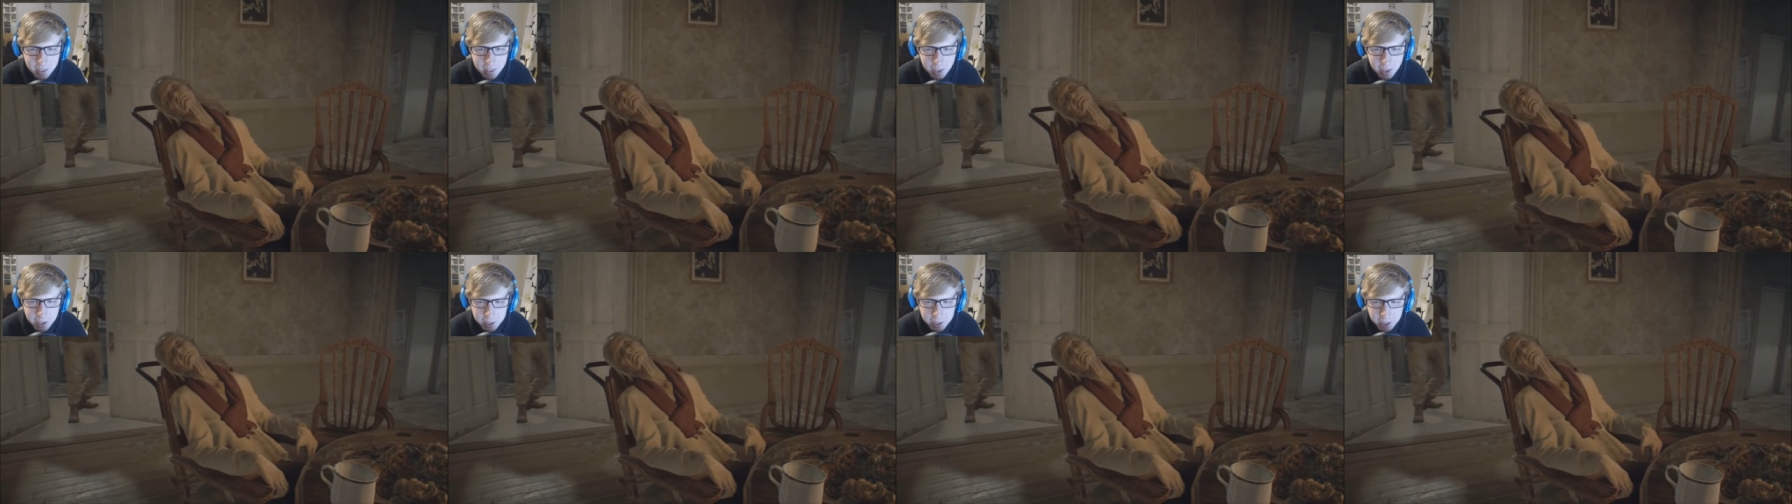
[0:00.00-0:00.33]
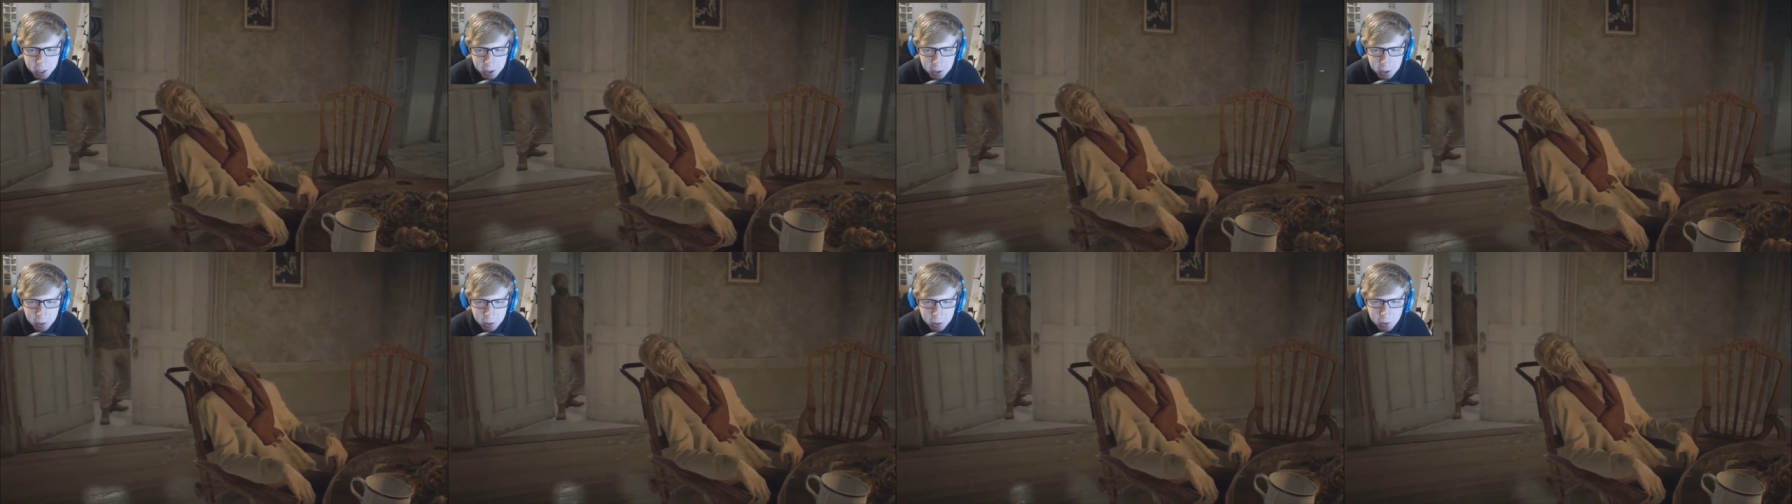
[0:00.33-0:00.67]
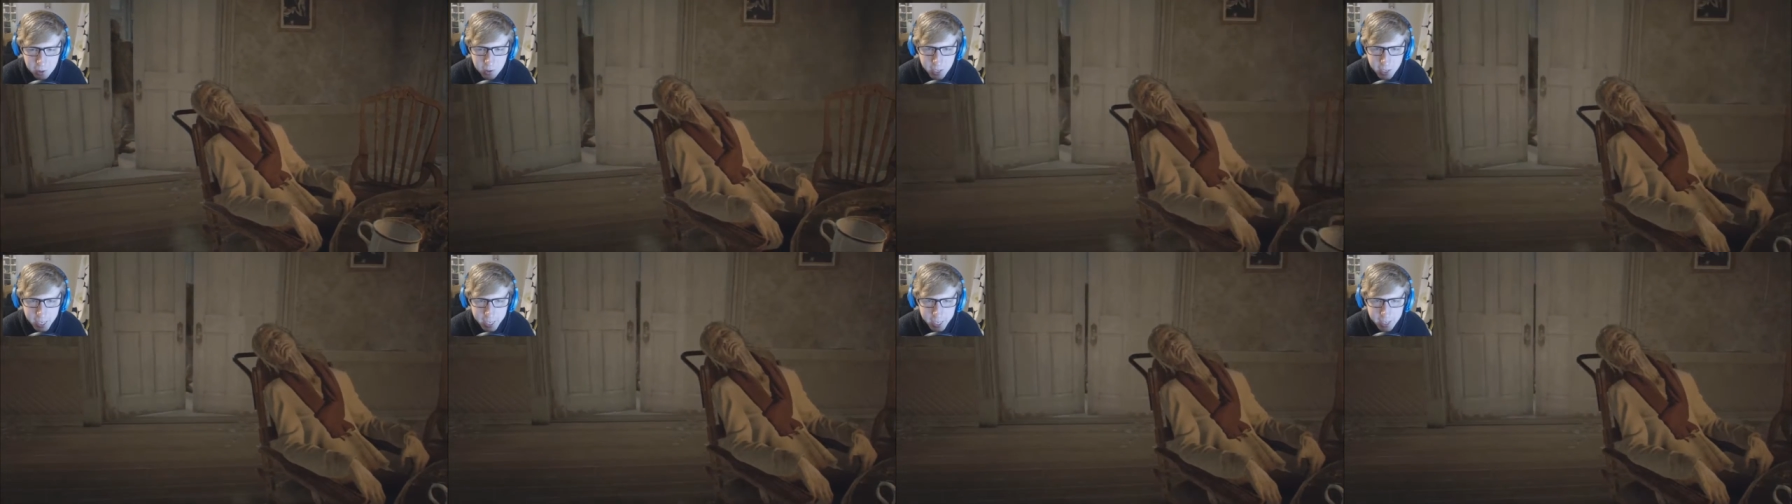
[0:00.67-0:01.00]
Are you
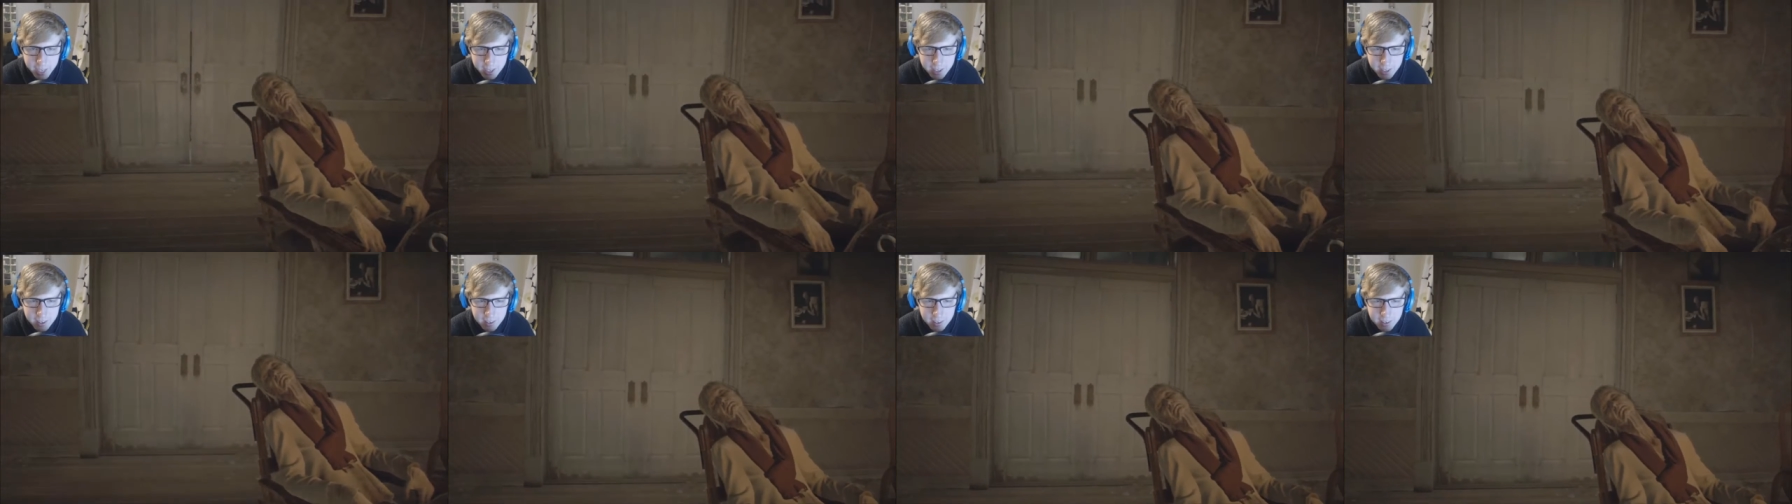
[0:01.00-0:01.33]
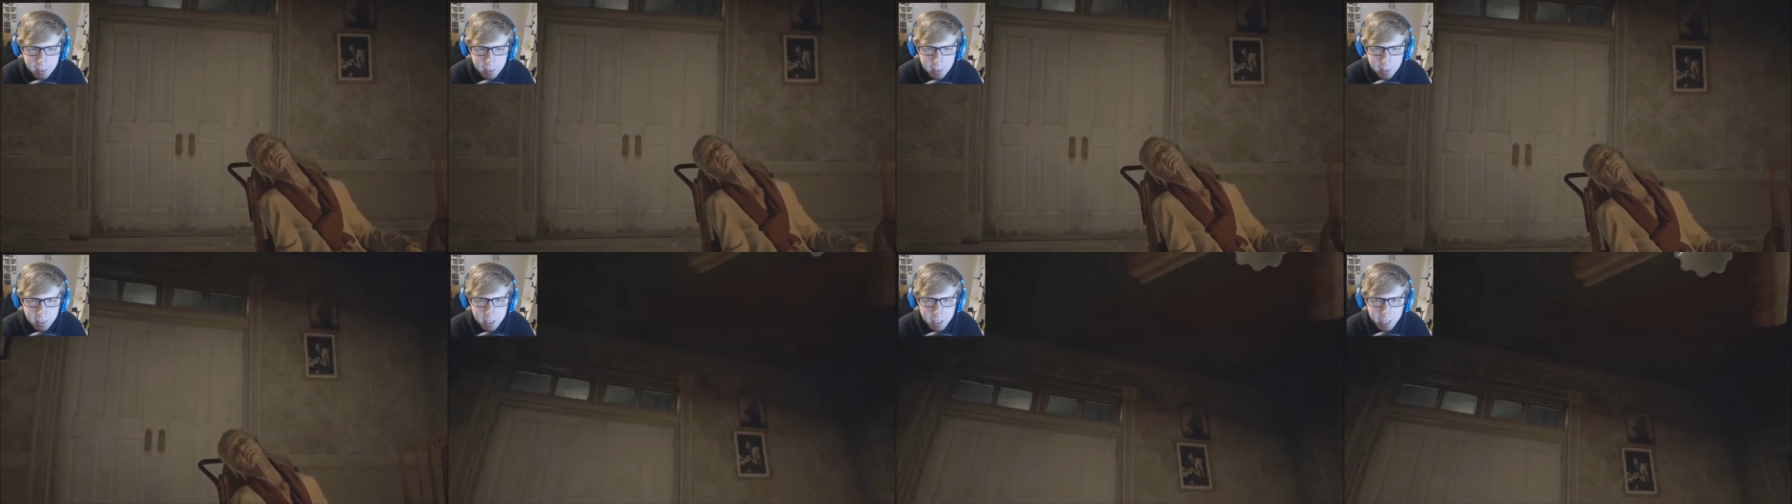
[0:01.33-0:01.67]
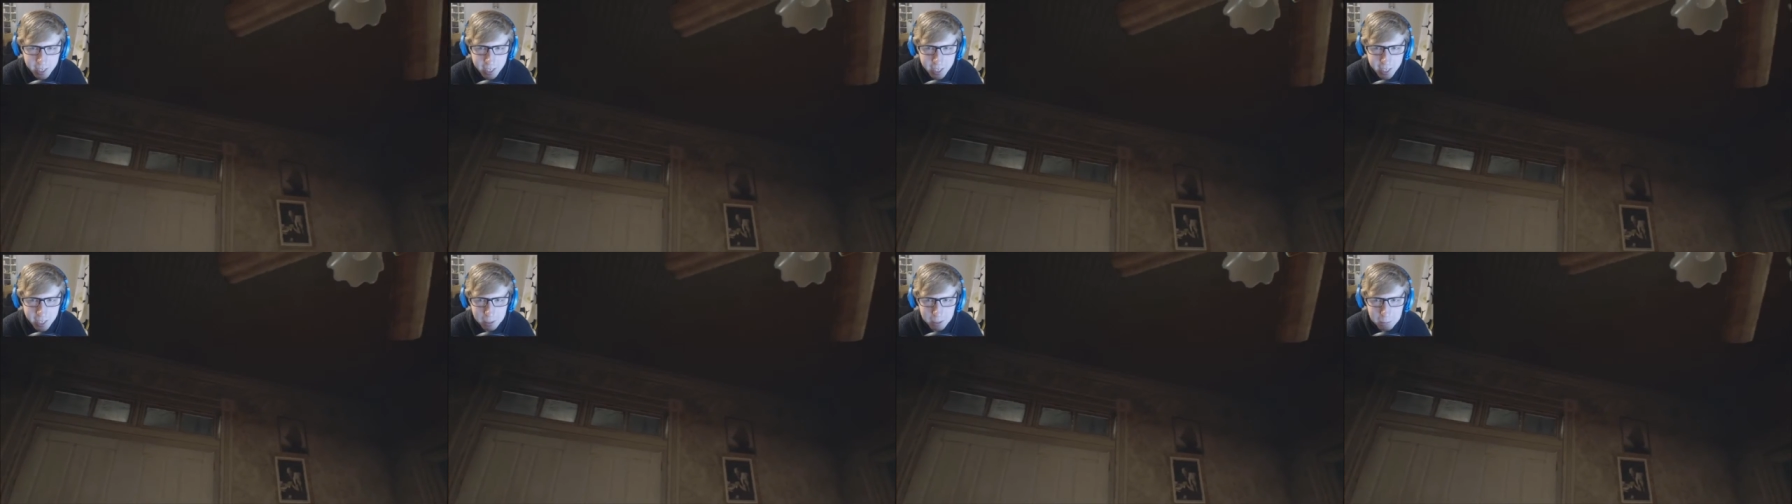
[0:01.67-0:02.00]
also here?
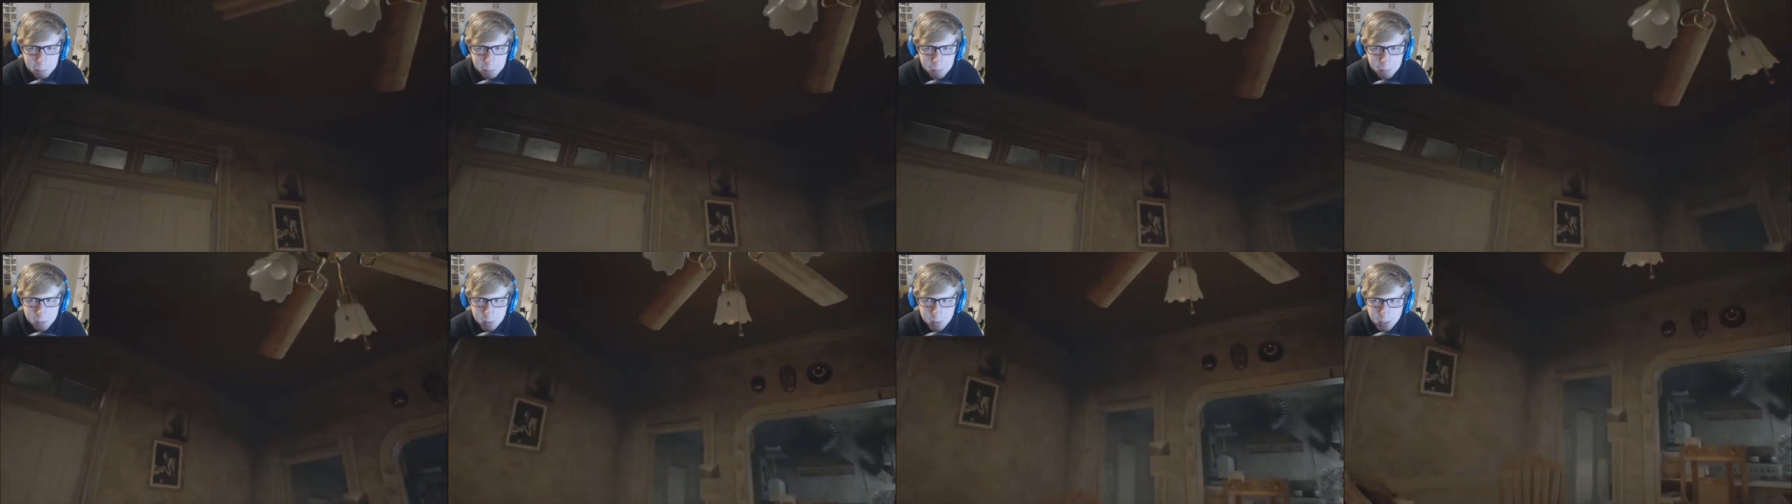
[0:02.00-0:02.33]
Um,